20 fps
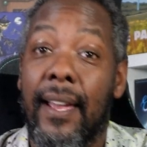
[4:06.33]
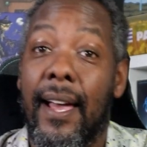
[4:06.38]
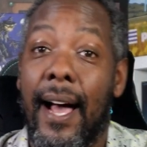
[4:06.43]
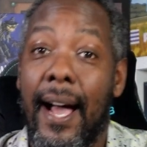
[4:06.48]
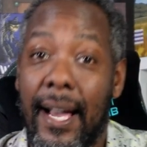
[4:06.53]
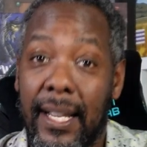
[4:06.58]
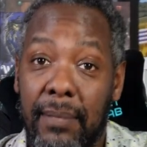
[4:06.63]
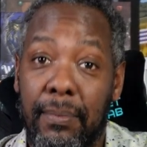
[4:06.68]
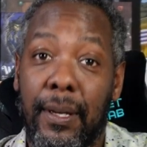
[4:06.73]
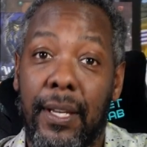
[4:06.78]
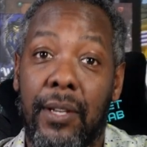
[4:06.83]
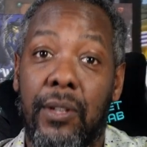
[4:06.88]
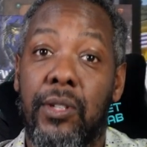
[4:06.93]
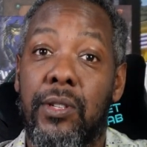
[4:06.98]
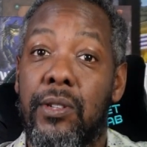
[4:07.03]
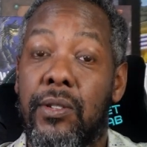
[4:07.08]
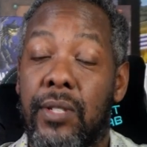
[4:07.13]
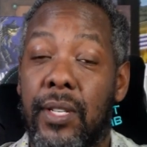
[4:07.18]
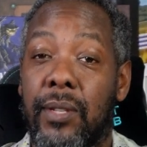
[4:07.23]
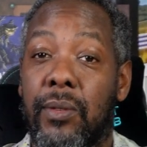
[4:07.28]
I split you
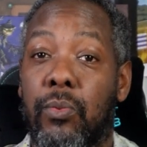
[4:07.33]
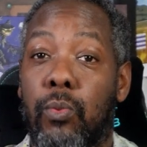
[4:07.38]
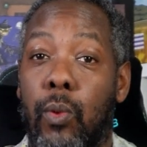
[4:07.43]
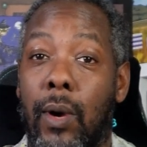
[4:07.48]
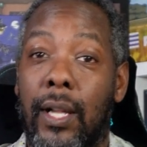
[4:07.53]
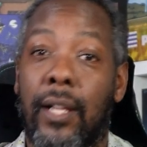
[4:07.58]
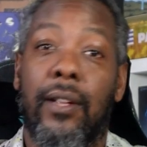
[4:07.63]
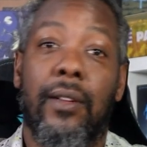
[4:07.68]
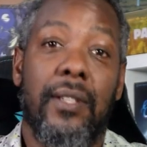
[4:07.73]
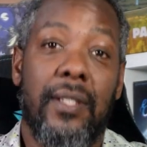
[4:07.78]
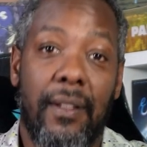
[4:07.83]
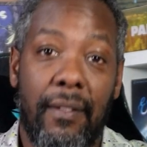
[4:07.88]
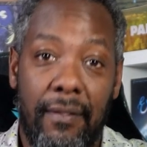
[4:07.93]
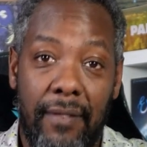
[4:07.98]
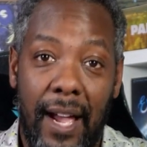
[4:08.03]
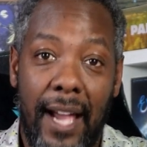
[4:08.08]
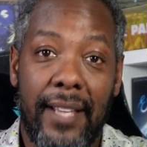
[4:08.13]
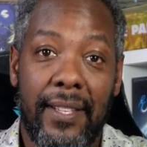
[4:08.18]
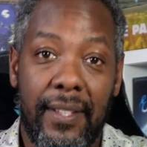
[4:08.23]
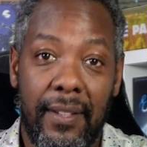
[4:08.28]
choose is one of those
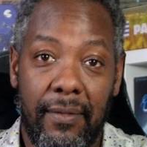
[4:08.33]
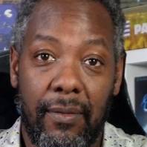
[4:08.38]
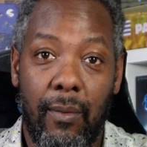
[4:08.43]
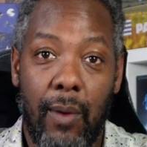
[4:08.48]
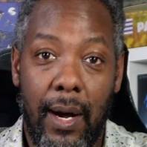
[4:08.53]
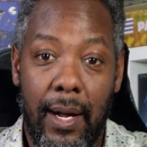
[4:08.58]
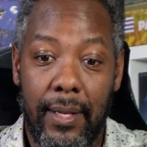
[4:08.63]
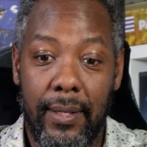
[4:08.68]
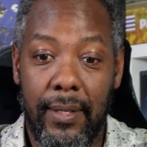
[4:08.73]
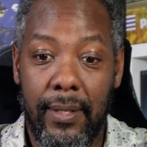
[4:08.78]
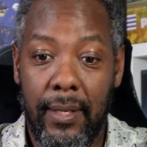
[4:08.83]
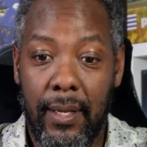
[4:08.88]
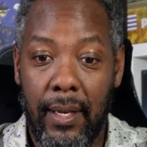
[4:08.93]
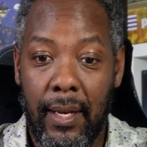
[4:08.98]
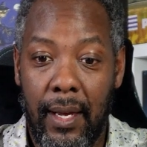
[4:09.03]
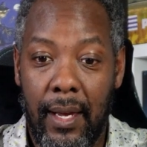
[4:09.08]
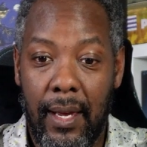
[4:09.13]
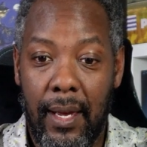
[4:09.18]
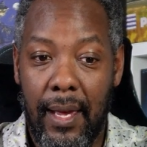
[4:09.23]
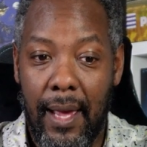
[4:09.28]
divisive ones.
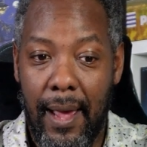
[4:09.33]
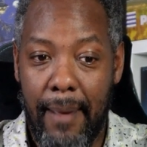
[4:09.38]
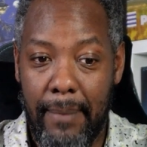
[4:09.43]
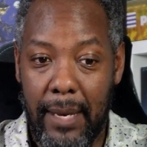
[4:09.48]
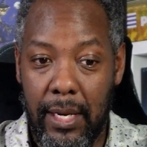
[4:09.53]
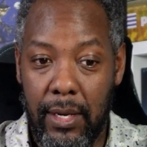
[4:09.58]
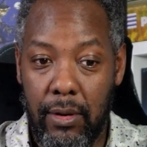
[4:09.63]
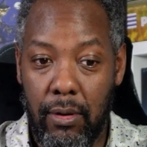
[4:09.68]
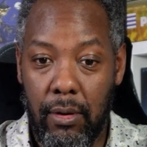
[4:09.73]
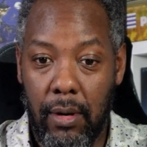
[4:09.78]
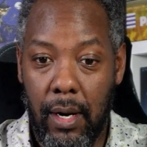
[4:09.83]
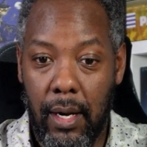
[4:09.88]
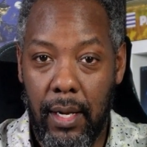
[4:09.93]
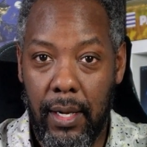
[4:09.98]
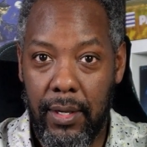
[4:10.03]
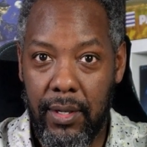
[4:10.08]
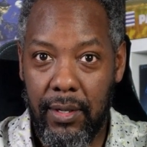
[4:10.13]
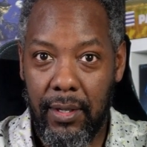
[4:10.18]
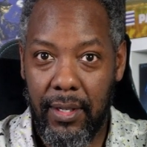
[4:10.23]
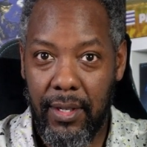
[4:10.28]
I mean, you are
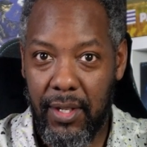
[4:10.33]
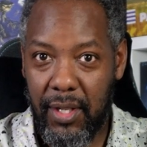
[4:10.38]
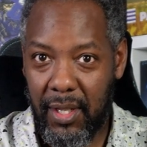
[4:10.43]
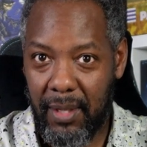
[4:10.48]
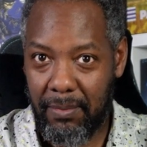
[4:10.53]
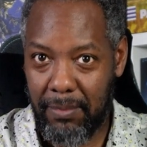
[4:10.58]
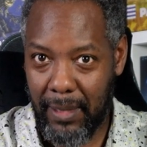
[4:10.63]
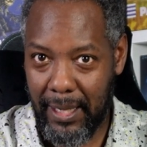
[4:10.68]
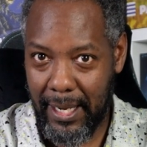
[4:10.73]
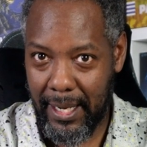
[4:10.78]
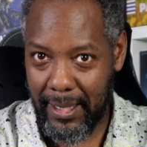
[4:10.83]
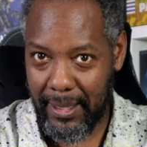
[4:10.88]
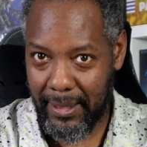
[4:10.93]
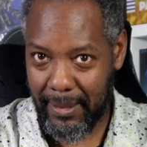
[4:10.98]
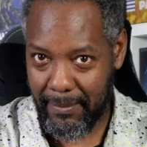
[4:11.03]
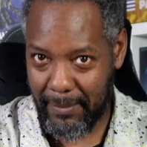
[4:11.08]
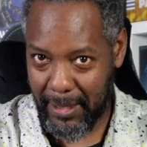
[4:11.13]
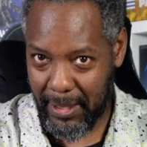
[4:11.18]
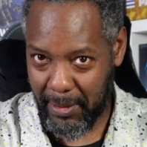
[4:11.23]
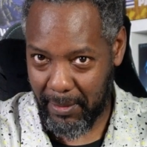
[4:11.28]
literally split
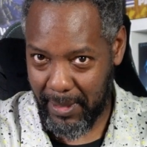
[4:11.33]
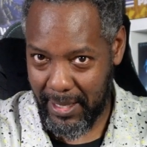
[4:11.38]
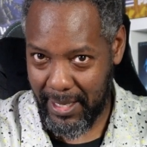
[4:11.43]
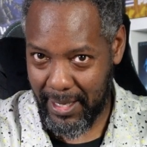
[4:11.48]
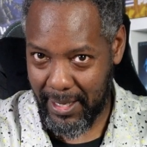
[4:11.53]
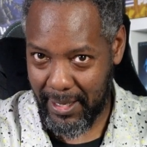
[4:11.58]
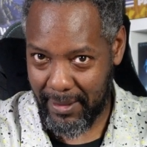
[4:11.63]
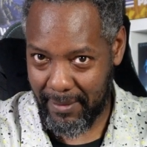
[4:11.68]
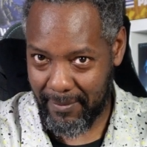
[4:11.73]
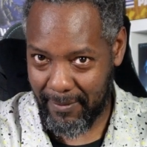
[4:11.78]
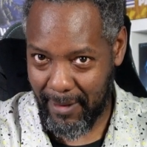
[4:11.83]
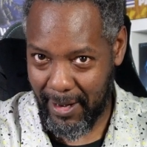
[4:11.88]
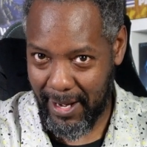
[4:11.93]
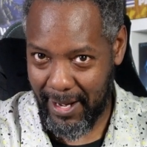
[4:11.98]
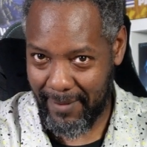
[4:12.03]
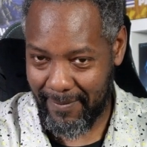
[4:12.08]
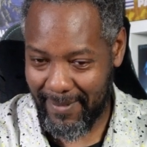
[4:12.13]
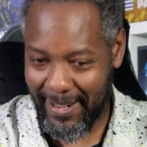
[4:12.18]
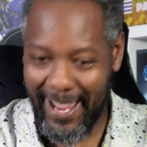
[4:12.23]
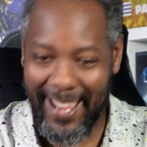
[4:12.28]
between it,
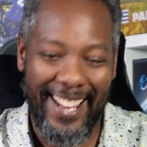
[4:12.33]
right?